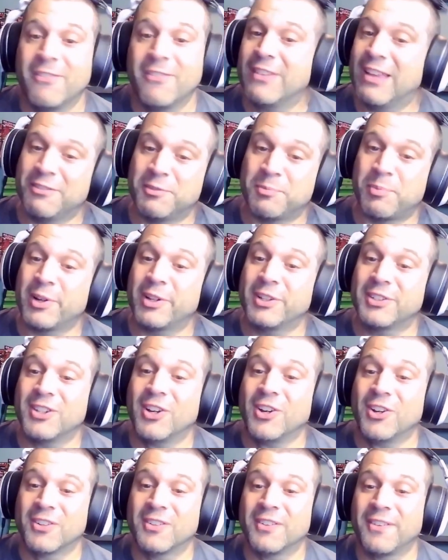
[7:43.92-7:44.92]
Pretty good
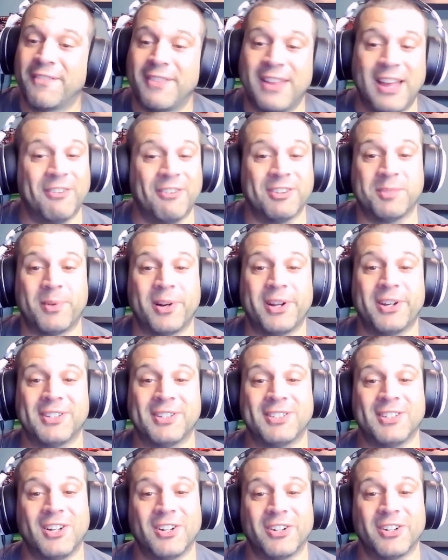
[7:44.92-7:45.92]
song. That was a pretty good
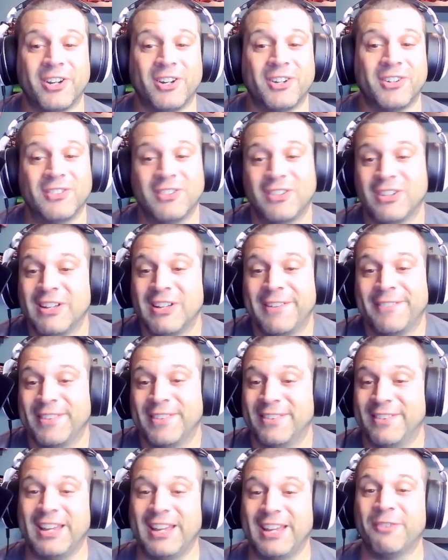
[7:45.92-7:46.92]
song, y'all.
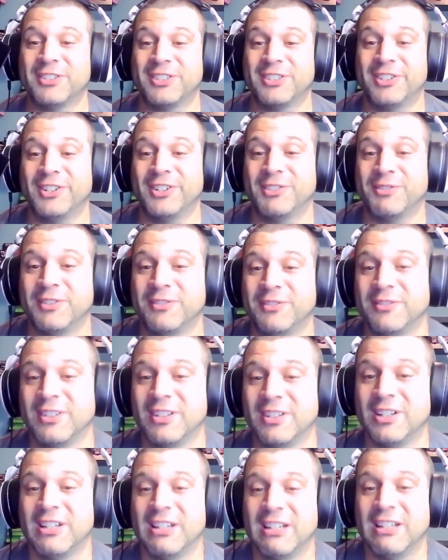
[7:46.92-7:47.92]
That was a good one.
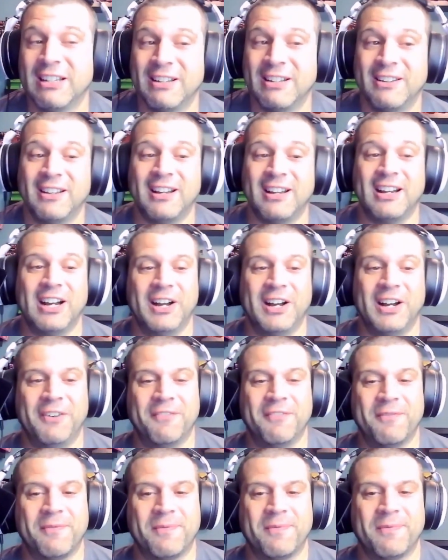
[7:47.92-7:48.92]
I
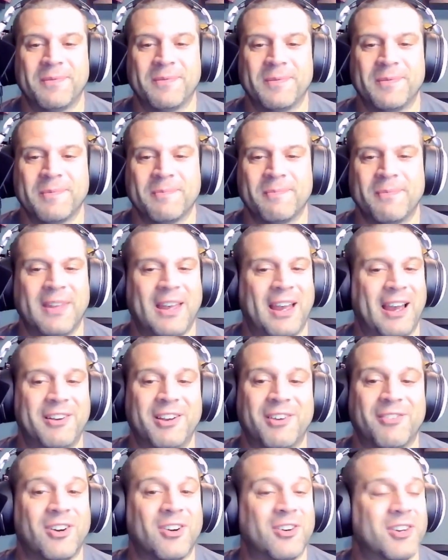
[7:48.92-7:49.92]

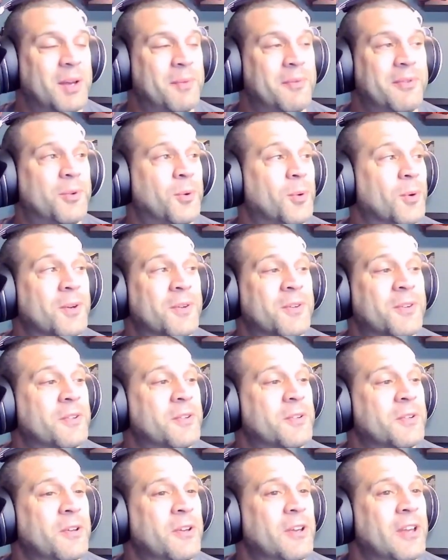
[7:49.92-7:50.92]
never heard that before.
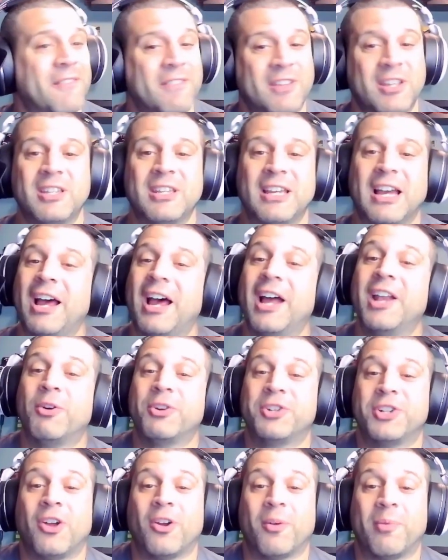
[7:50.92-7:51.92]
I know what
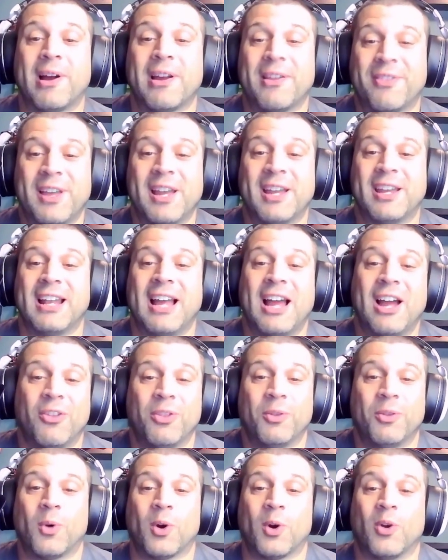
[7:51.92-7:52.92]
y'all are probably thinking. How in the
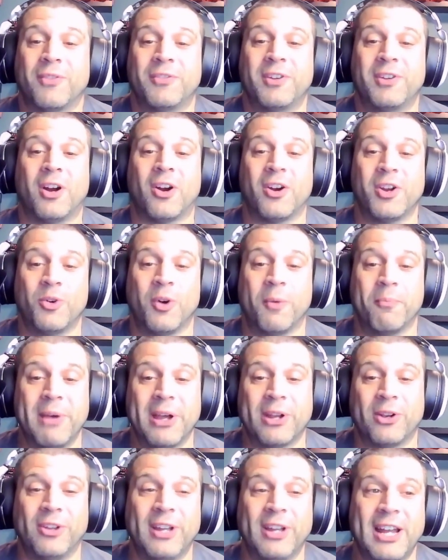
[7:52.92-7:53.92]
world are you a
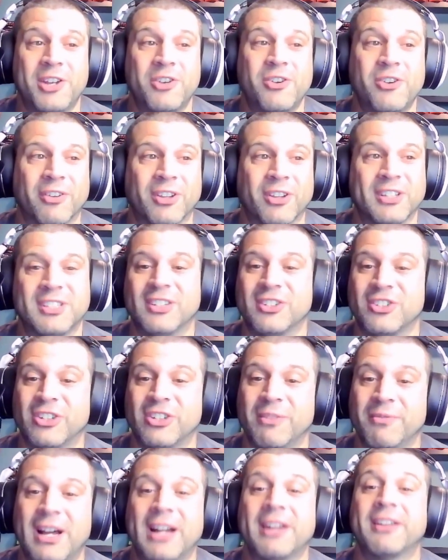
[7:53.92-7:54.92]
metalhead? You never listen to
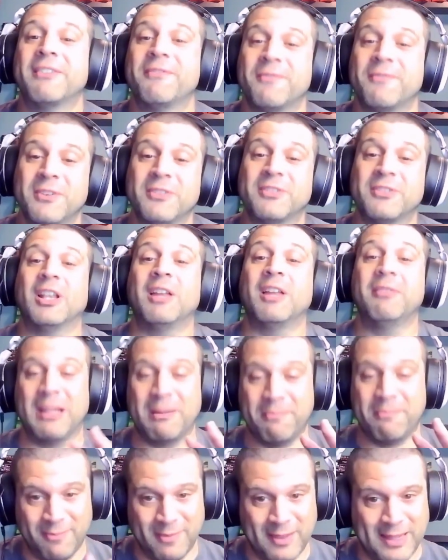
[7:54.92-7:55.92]
Slipknot? So
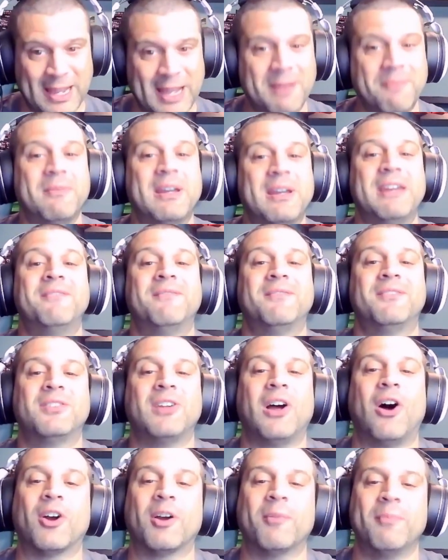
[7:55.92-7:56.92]
let me
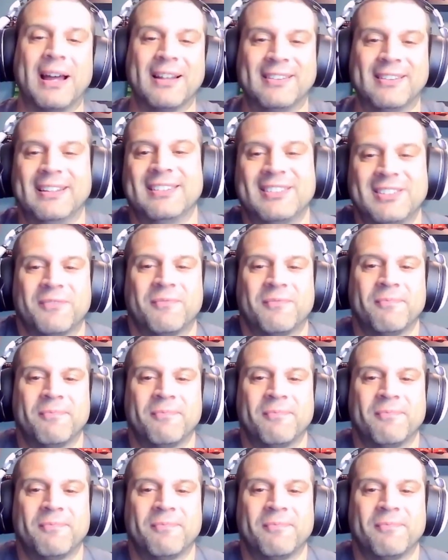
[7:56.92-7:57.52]
talk about this.